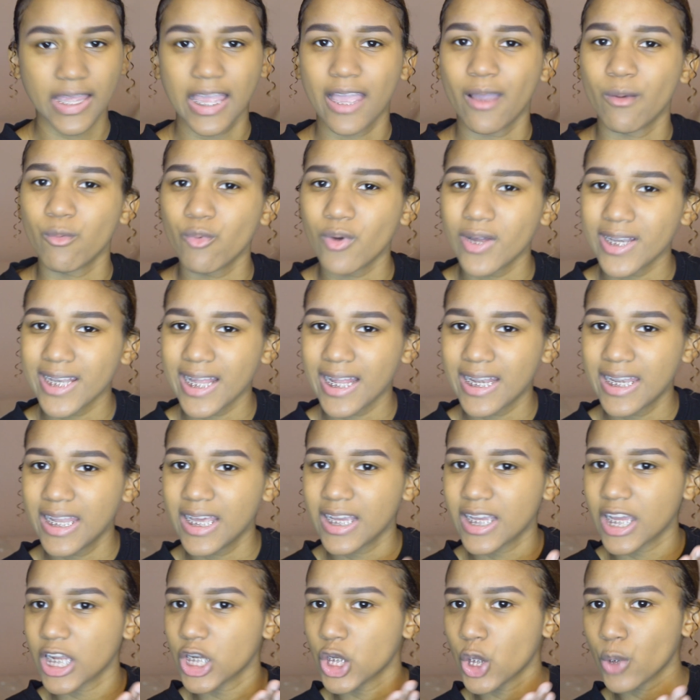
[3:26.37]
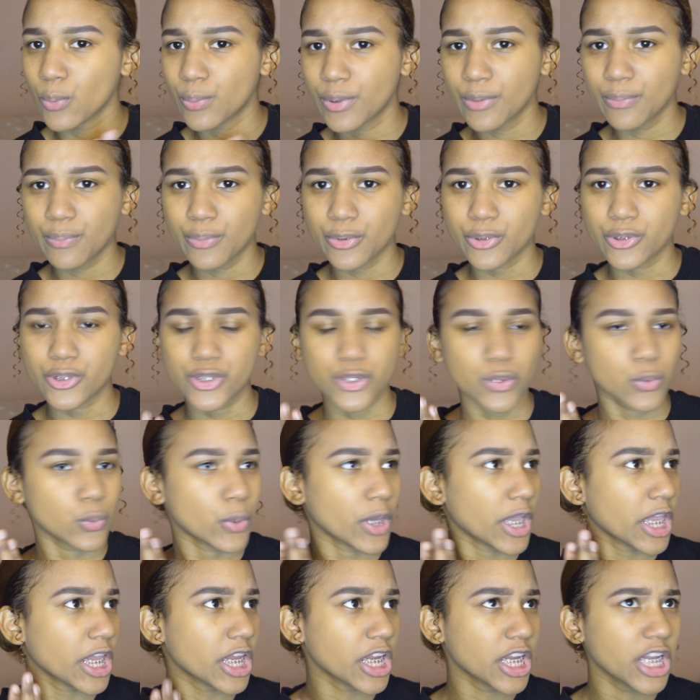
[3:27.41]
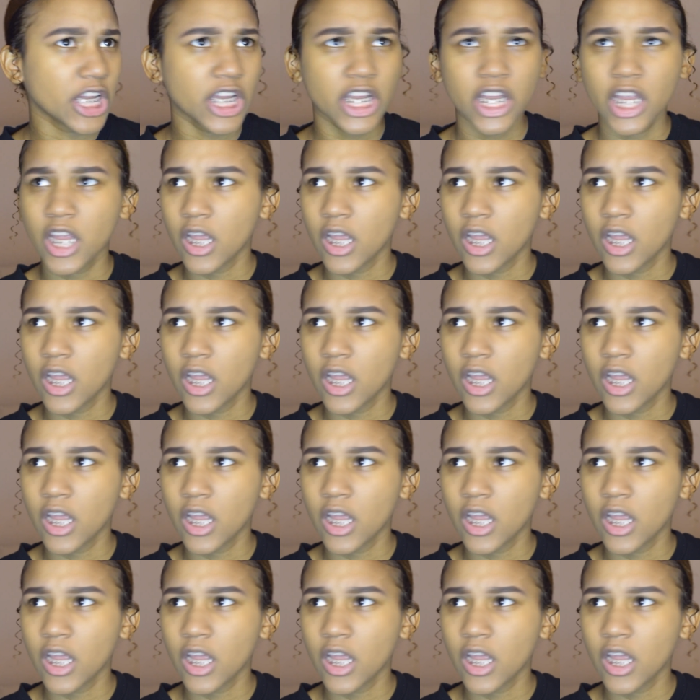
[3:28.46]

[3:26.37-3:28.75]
And voila, look, no pimples. Where?